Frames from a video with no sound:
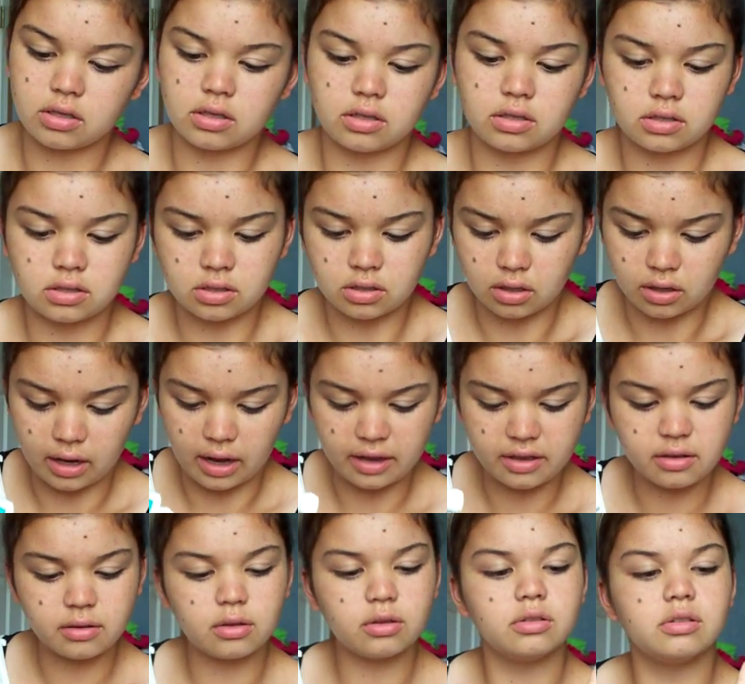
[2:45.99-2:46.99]
So I
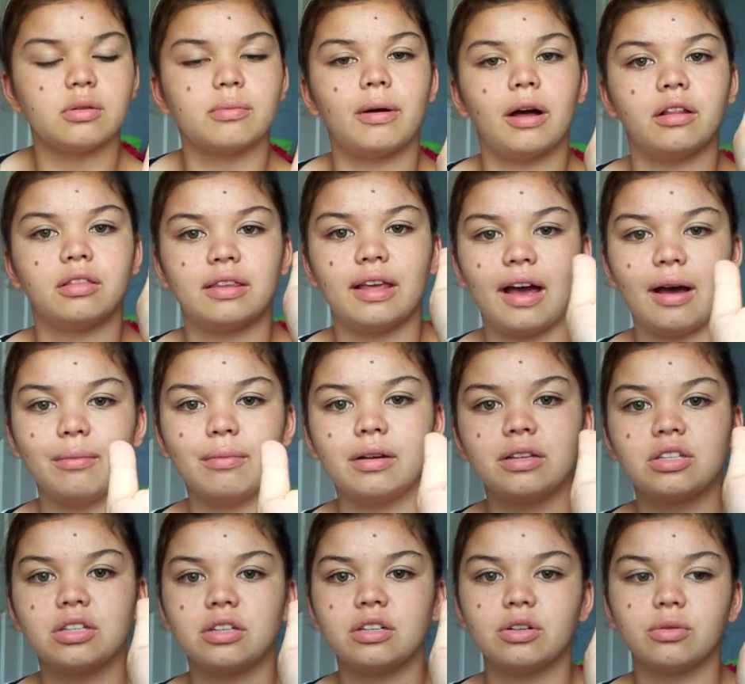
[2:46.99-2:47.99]
use about that
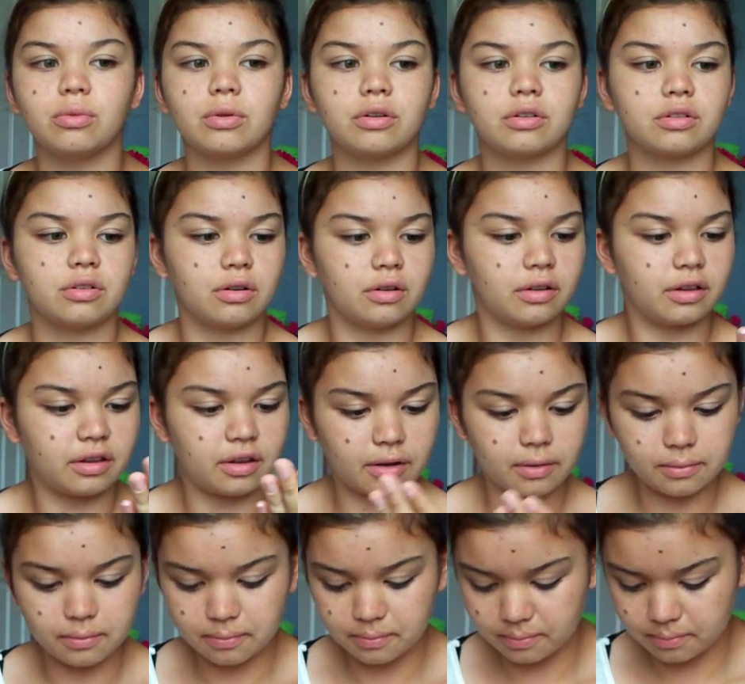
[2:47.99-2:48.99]
much, and it works really good.
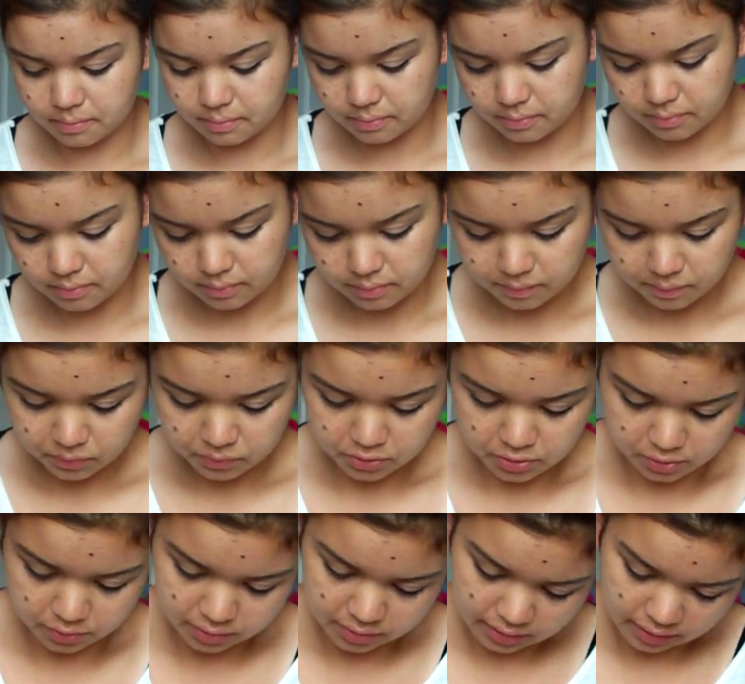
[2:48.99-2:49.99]

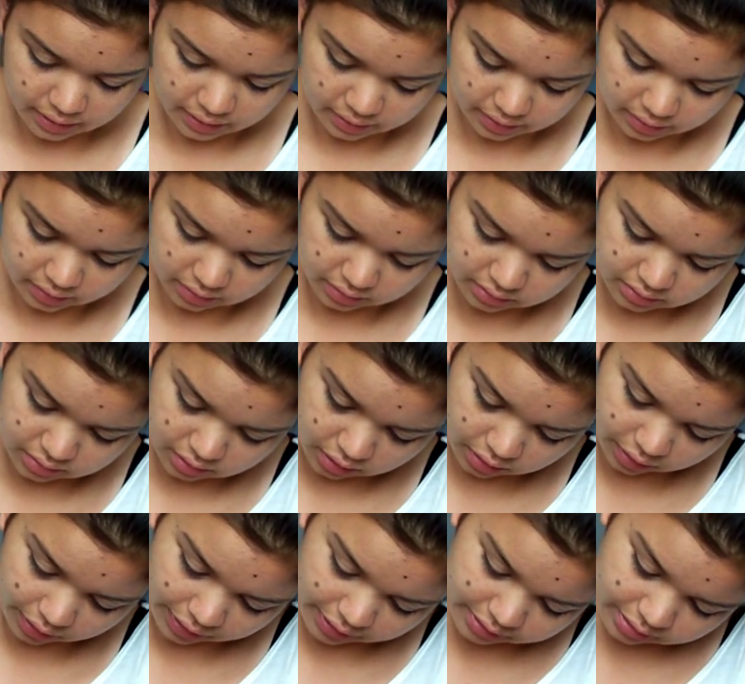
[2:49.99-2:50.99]
You can I'll
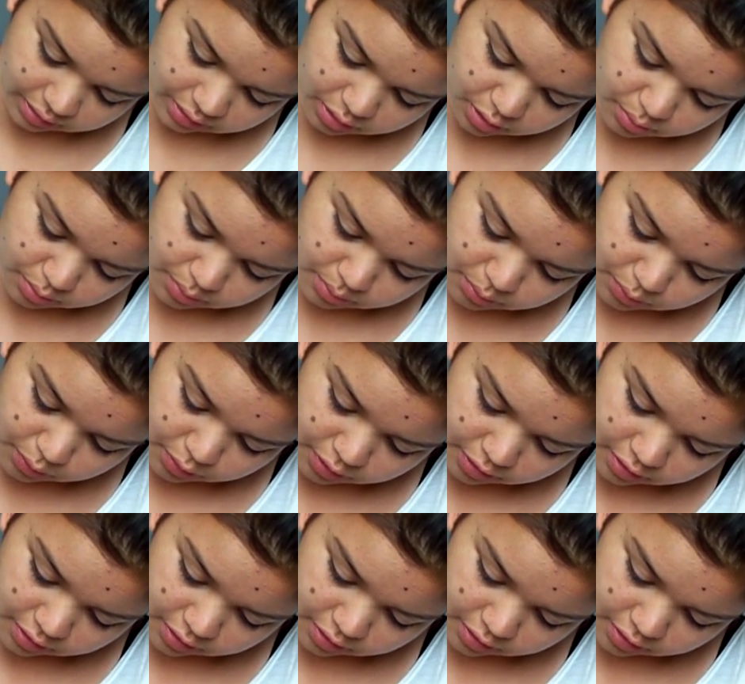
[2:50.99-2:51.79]
add a little more.